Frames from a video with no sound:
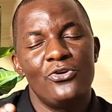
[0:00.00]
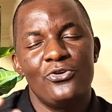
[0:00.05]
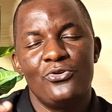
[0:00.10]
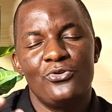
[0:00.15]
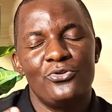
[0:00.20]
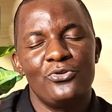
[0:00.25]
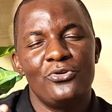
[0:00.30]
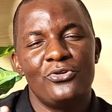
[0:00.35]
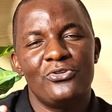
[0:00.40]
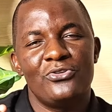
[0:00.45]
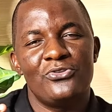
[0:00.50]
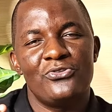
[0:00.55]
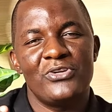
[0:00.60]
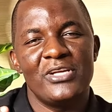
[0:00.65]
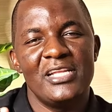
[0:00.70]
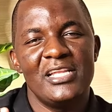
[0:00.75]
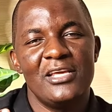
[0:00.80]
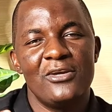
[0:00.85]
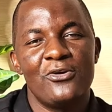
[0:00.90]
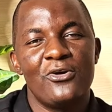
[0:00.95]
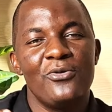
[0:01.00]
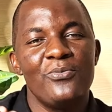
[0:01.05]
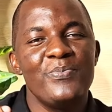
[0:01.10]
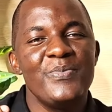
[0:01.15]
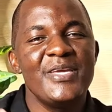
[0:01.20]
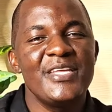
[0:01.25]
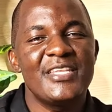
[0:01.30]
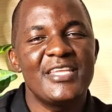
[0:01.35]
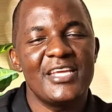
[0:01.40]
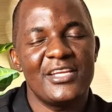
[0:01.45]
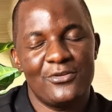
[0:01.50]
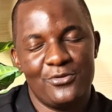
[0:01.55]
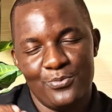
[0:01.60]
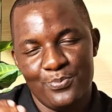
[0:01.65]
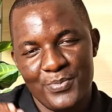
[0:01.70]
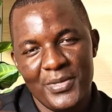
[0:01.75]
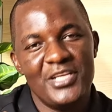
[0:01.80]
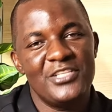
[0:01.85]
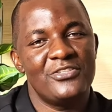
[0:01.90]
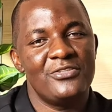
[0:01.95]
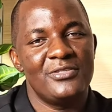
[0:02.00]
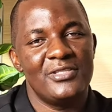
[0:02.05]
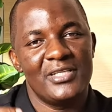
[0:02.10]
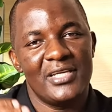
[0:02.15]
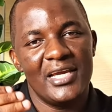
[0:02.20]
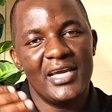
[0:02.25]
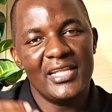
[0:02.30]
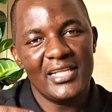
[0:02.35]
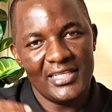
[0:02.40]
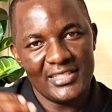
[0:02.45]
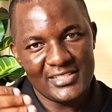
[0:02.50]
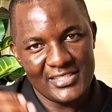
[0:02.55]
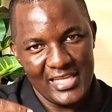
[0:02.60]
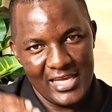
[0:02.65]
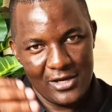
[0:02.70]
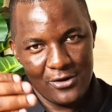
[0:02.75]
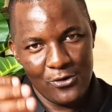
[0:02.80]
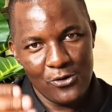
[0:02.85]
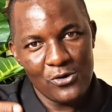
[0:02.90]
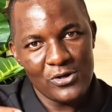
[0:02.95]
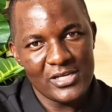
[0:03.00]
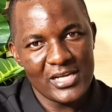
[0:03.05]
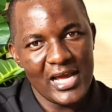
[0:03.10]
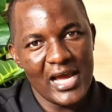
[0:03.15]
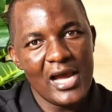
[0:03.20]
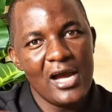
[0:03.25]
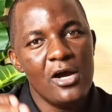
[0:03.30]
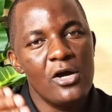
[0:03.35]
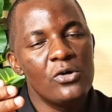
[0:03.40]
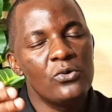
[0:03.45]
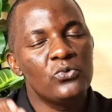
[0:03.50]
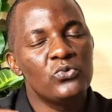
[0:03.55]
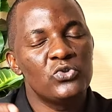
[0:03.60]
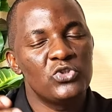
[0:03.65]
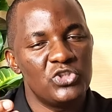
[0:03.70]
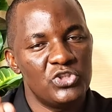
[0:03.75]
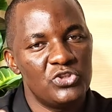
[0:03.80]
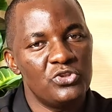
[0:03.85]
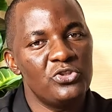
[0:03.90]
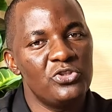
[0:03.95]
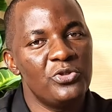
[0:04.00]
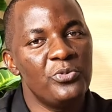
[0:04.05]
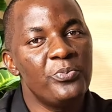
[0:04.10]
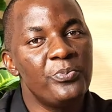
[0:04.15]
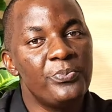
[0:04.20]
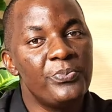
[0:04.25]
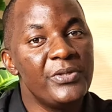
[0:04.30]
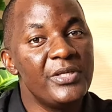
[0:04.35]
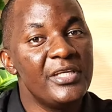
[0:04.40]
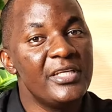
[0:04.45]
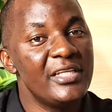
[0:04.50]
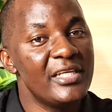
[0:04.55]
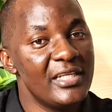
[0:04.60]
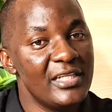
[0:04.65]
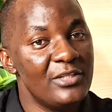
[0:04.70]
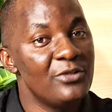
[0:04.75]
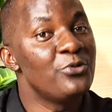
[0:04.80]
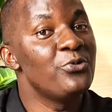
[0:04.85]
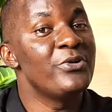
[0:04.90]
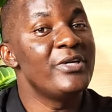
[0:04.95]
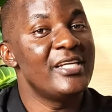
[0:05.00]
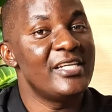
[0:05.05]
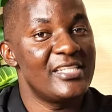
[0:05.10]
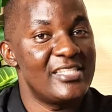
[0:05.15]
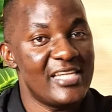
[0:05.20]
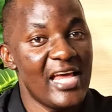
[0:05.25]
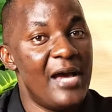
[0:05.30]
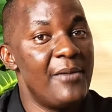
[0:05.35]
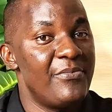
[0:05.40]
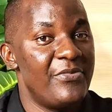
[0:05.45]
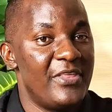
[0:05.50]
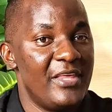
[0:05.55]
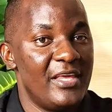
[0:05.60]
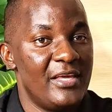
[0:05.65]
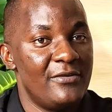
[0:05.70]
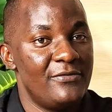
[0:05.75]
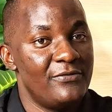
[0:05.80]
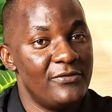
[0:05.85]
you're not really committing to mentioning any stakeholder who should be doing something.